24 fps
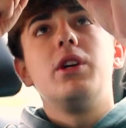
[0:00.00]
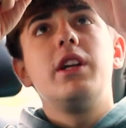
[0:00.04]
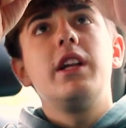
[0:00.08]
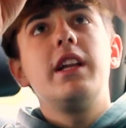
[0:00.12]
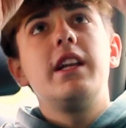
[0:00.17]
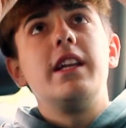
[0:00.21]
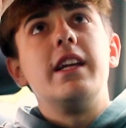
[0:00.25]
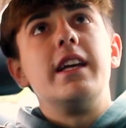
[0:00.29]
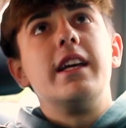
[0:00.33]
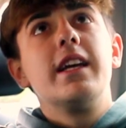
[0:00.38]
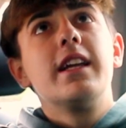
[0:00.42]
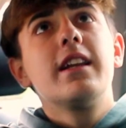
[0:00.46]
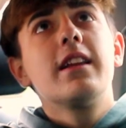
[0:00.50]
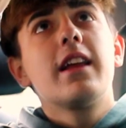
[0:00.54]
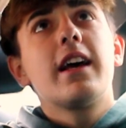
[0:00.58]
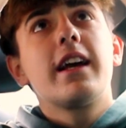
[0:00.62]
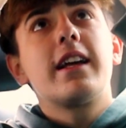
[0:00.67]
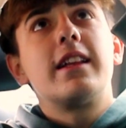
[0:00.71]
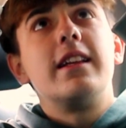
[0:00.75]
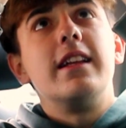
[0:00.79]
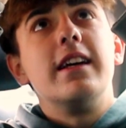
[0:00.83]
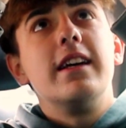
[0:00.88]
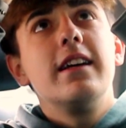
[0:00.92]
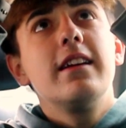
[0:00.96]
it in
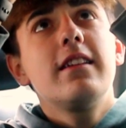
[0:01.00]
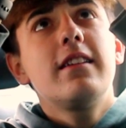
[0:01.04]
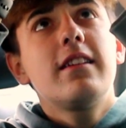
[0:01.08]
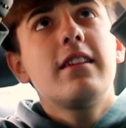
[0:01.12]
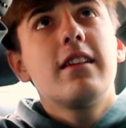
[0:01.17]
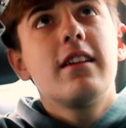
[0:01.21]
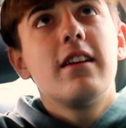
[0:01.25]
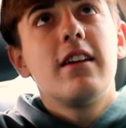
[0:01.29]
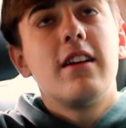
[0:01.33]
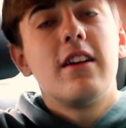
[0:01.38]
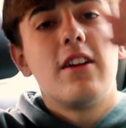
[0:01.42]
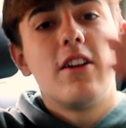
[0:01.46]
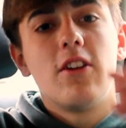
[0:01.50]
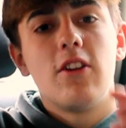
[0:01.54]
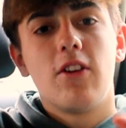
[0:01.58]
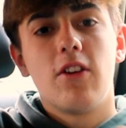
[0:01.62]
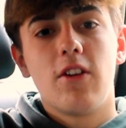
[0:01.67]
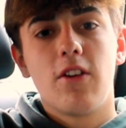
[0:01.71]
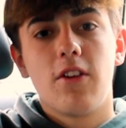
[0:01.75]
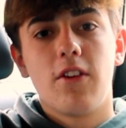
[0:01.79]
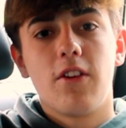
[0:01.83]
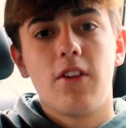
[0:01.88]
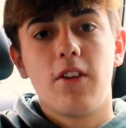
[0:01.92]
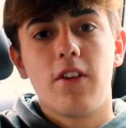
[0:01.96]
like this.
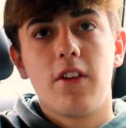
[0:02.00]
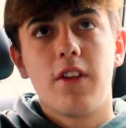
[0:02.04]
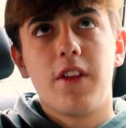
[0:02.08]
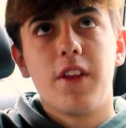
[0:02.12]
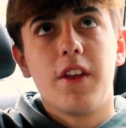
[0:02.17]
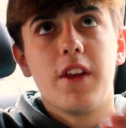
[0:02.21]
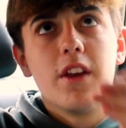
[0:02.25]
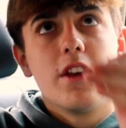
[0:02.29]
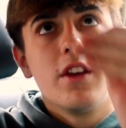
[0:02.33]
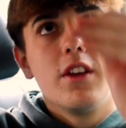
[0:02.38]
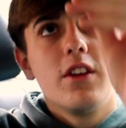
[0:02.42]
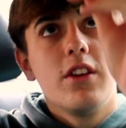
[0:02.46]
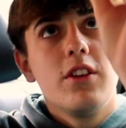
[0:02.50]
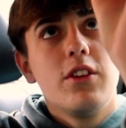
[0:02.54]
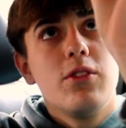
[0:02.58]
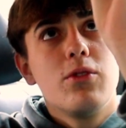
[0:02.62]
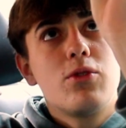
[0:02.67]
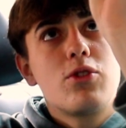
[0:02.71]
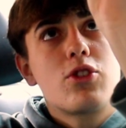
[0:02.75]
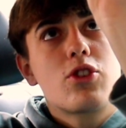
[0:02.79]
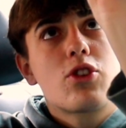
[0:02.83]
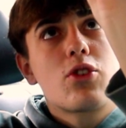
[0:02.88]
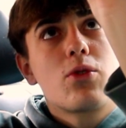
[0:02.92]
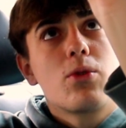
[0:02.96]
You
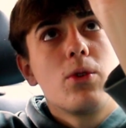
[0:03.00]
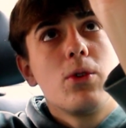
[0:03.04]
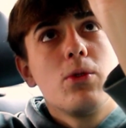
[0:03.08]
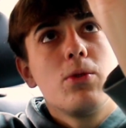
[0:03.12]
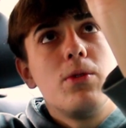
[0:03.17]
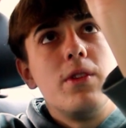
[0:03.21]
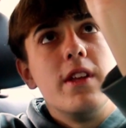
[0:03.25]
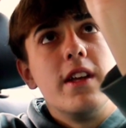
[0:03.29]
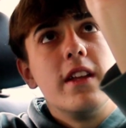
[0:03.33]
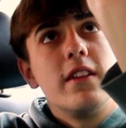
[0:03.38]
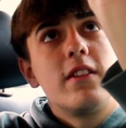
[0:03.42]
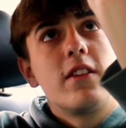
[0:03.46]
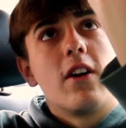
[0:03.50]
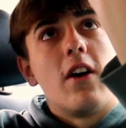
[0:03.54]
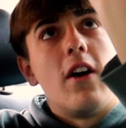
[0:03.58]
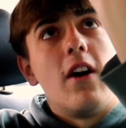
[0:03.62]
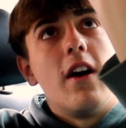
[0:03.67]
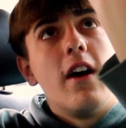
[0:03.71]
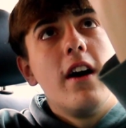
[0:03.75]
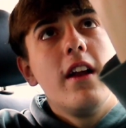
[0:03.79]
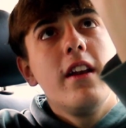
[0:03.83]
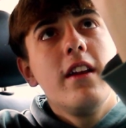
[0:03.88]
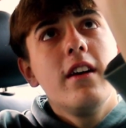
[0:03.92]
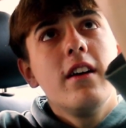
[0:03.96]
screw this
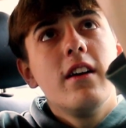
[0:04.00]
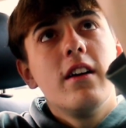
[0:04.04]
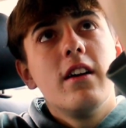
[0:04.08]
on,